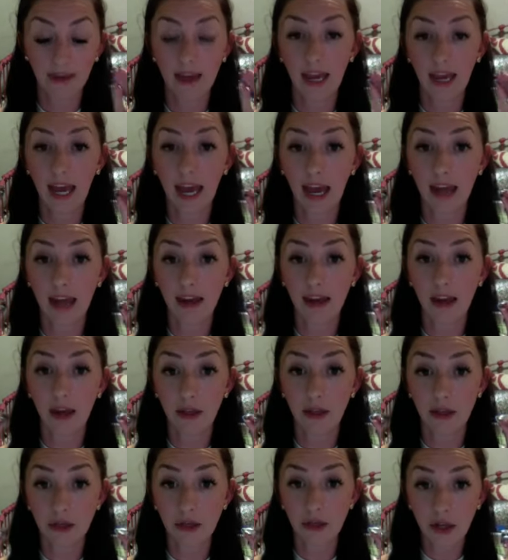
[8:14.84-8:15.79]
at
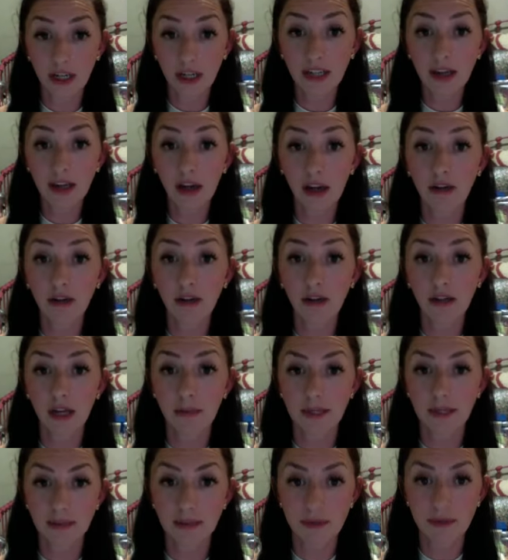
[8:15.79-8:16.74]
a $30
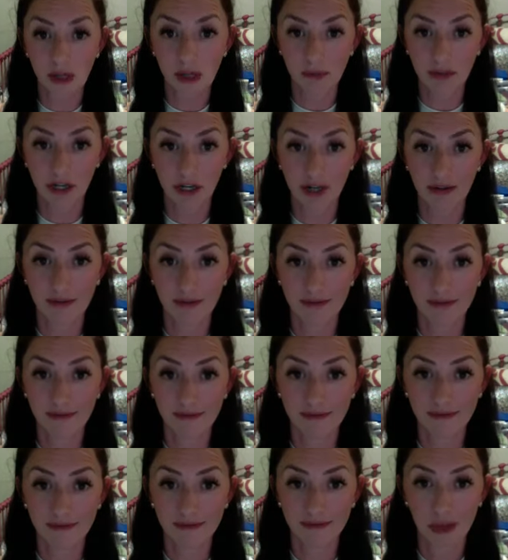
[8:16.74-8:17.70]
club subscription,
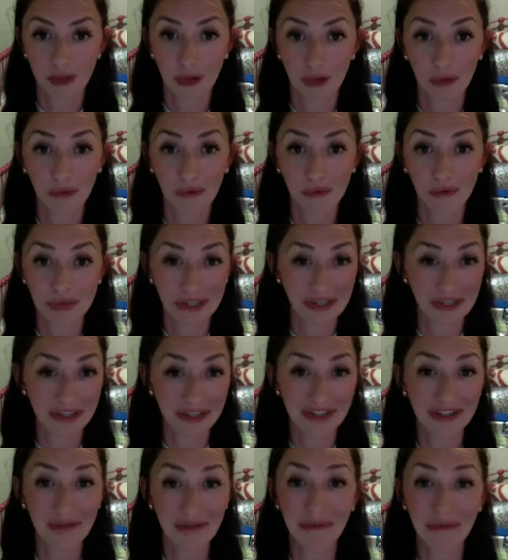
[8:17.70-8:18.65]
which
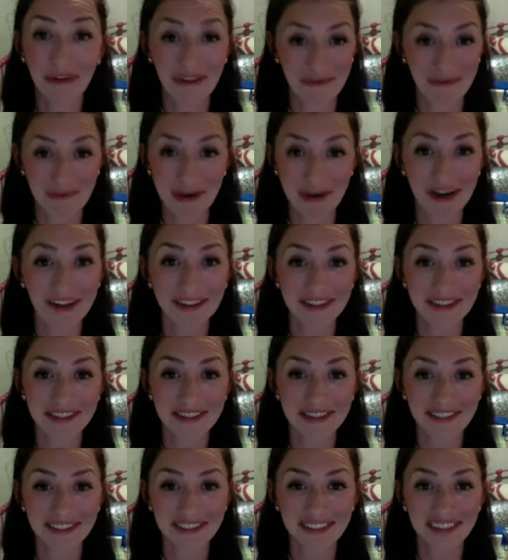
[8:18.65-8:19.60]
is a whiff
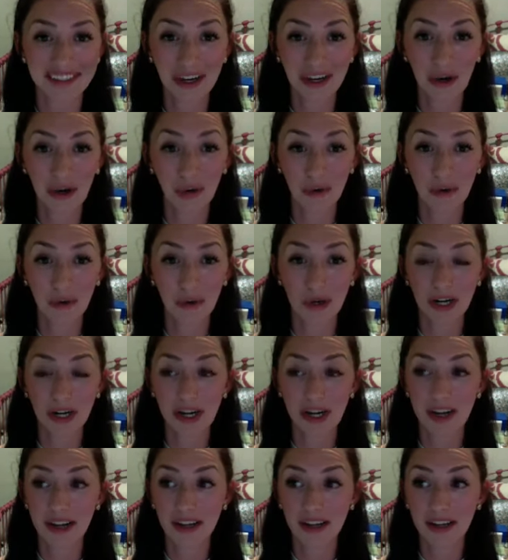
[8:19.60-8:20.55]
box, or
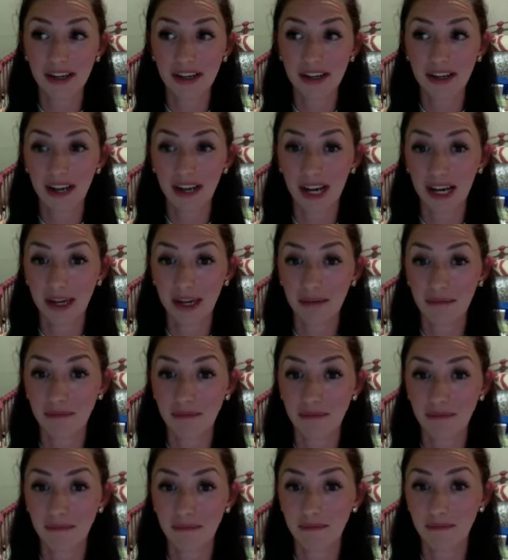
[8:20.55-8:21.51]
5
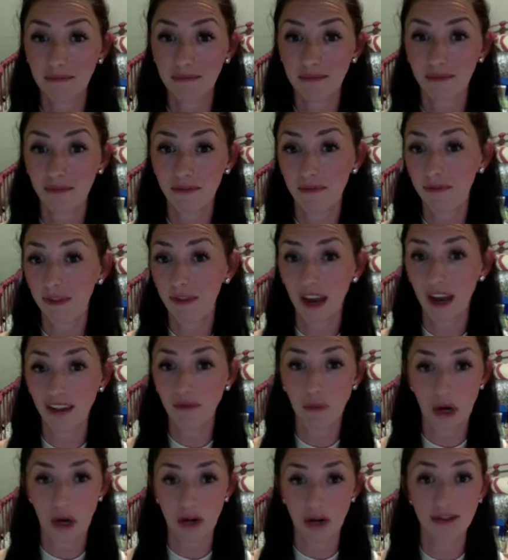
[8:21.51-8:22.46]

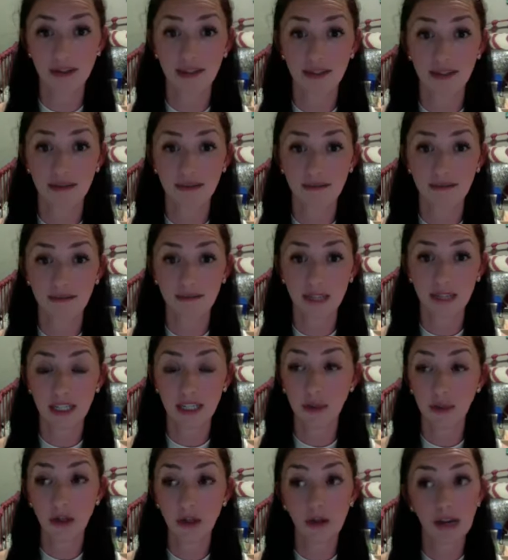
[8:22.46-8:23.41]
bars,
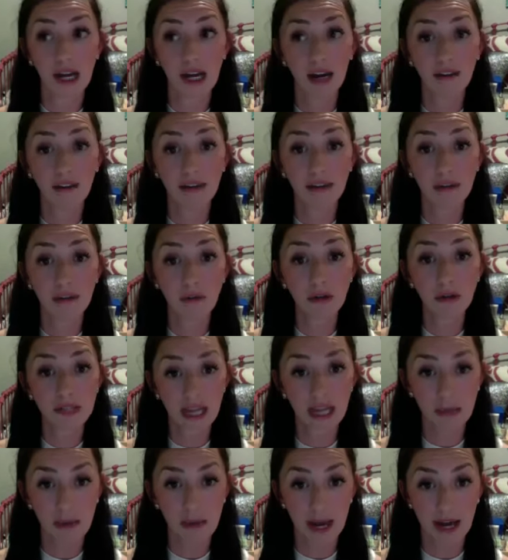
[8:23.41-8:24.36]
because we don't have the
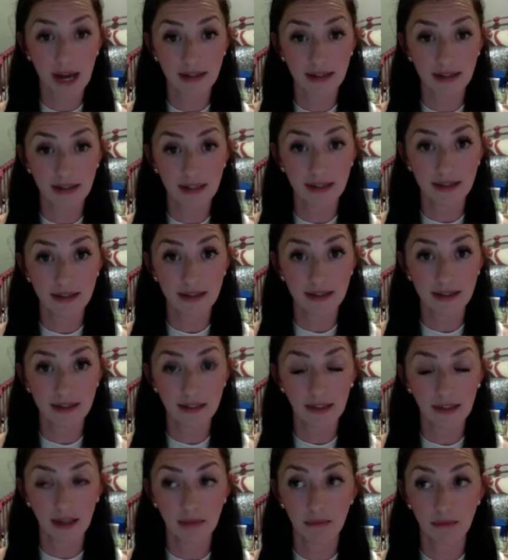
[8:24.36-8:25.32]
multi-packs in Scentsy
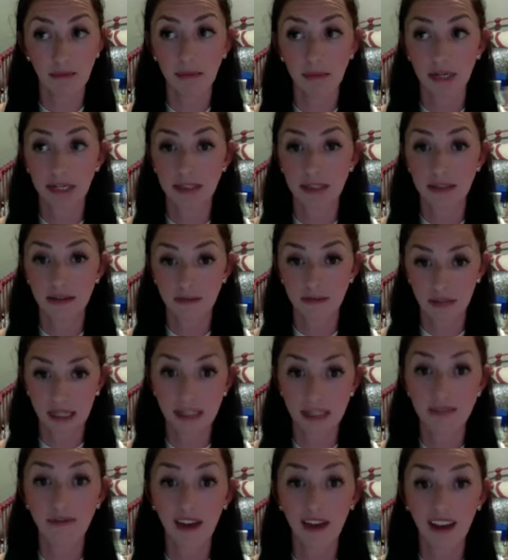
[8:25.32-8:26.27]
Club, but
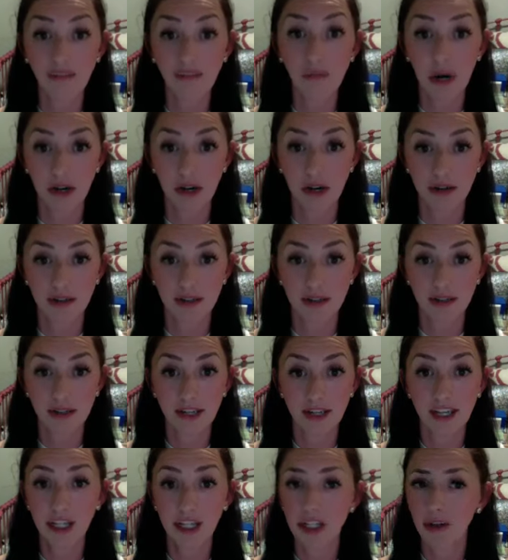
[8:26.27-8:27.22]
it's 5 bars.
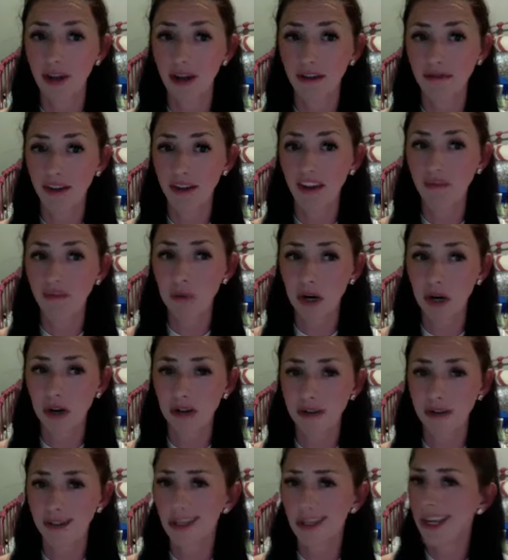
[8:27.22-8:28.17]
So at 5
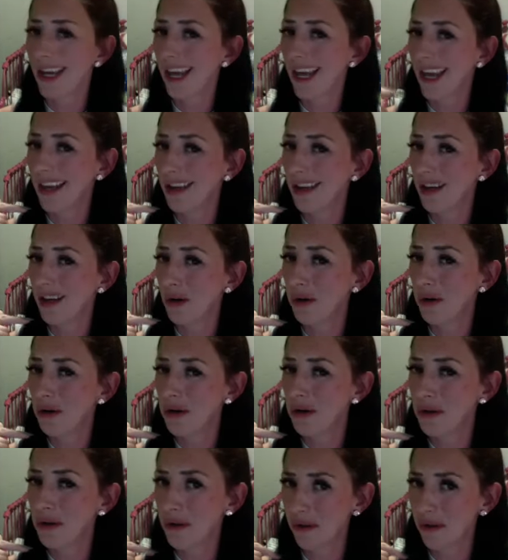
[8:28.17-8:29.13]
bars, and who do
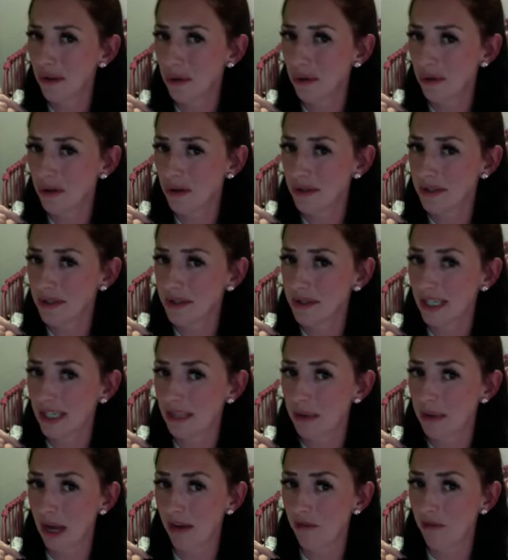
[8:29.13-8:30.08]
you know that orders a
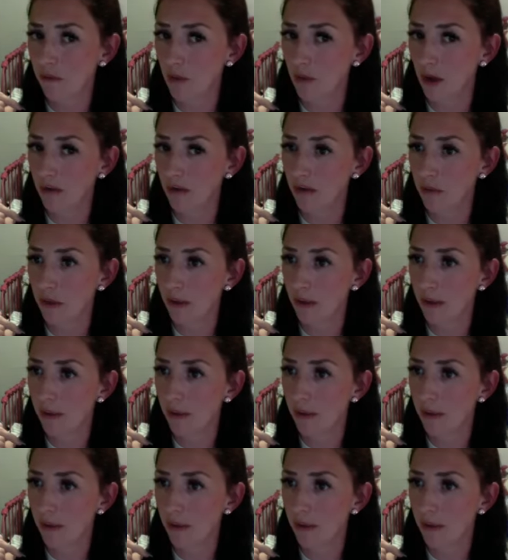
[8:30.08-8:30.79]
6-pack from you every month?